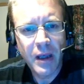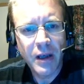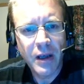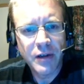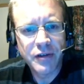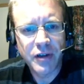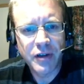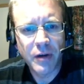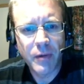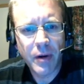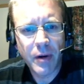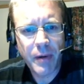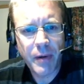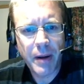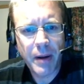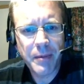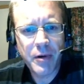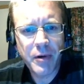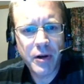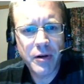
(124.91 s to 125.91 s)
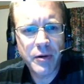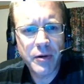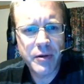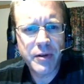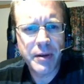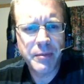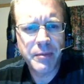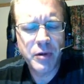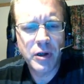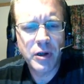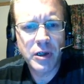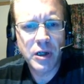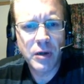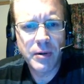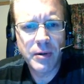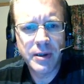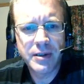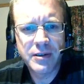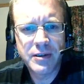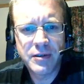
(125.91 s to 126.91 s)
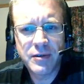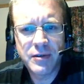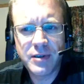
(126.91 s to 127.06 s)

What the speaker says: So what I'm going to do is I'm going to go into